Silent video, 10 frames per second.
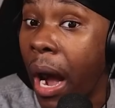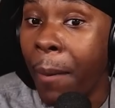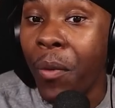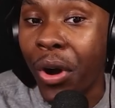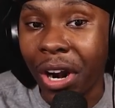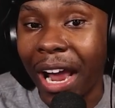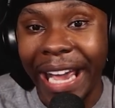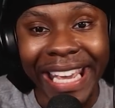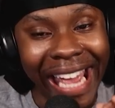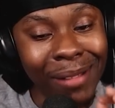I'm not gonna lie,
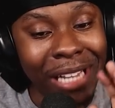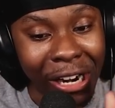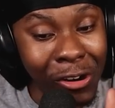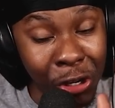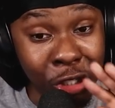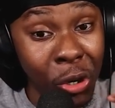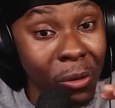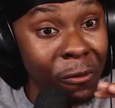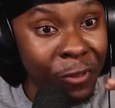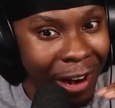he came to that conclusion
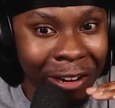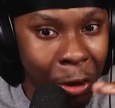very